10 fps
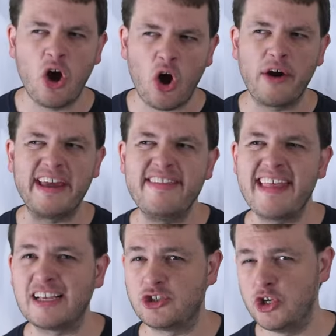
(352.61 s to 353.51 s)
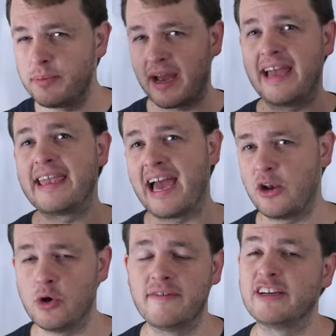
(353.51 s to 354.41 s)
are in that super high
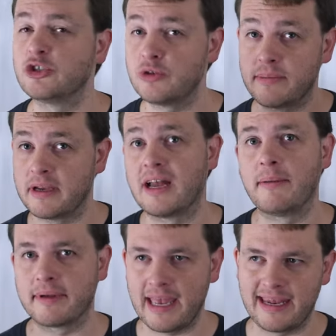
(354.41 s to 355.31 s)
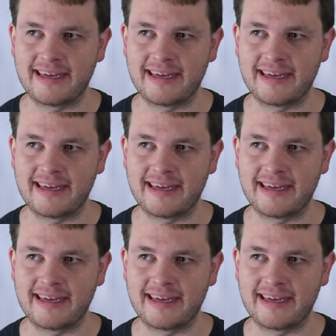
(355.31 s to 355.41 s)
category of extremely complicated.